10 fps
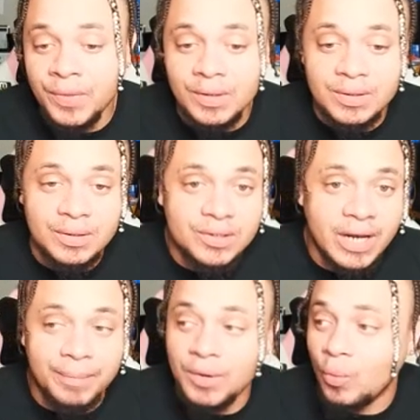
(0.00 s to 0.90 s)
This is the
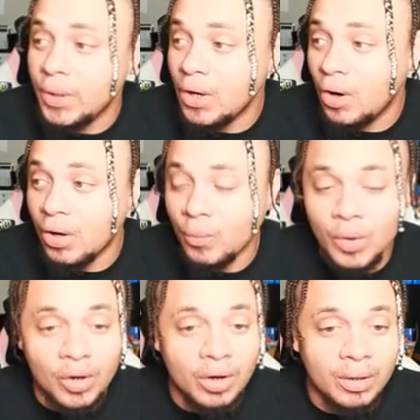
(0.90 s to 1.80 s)
chapter we on.
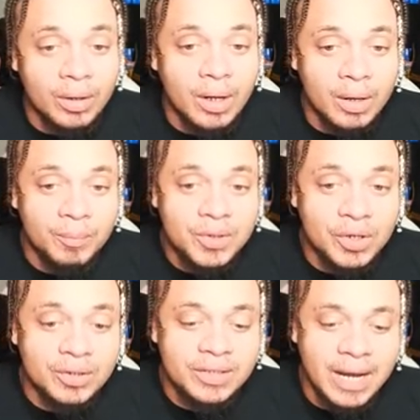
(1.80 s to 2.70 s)
We're on
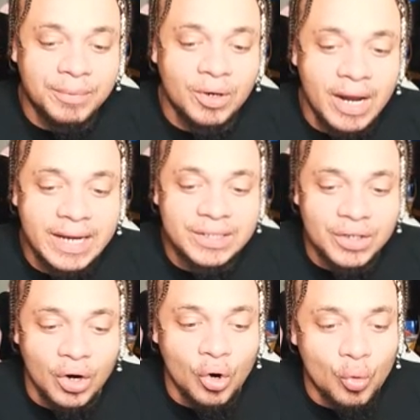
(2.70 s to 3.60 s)
Berserk chapter
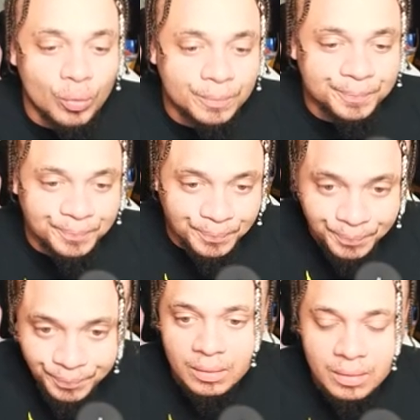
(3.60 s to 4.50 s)
HO.
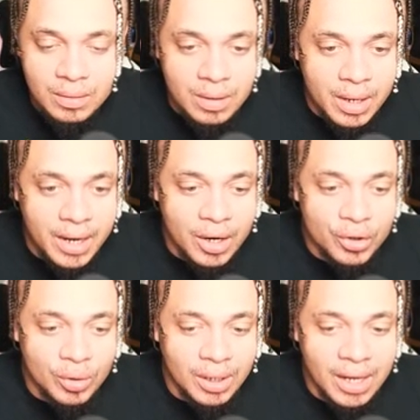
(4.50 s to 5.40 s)
Hey, are
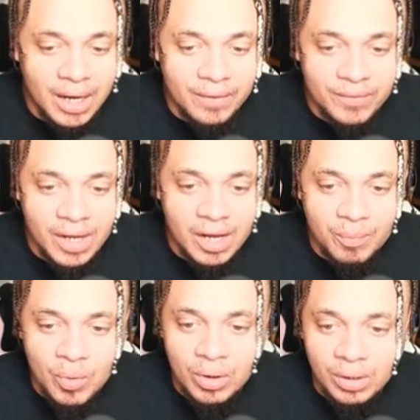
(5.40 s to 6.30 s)
you alive? Yeah,
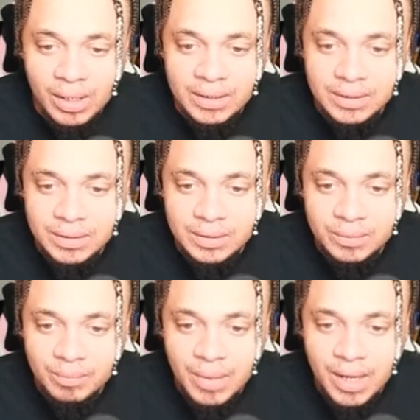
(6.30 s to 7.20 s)
more or
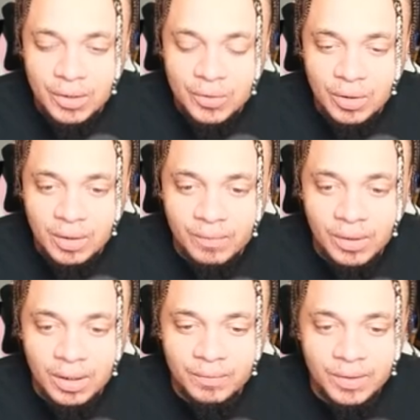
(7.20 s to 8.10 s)
less. Man, you sure have
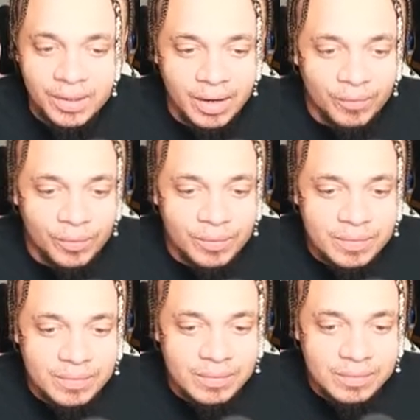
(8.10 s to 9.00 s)
luck of the devil.
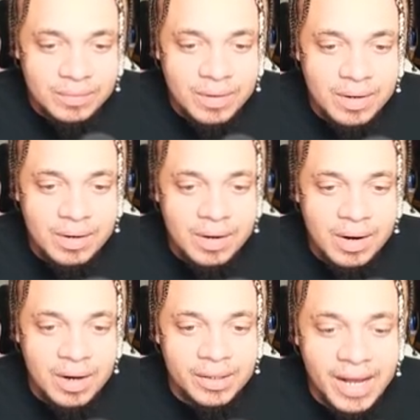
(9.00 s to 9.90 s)

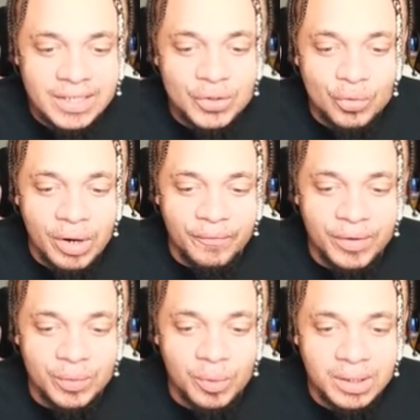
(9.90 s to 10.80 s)
That's
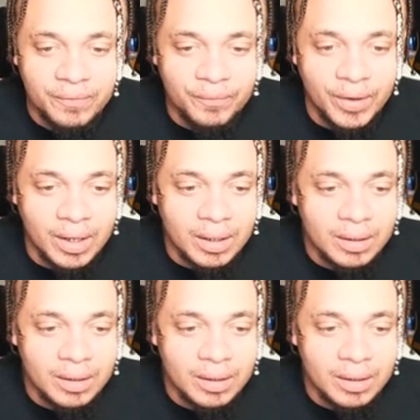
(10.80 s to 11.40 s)
Griffith. What the fuck?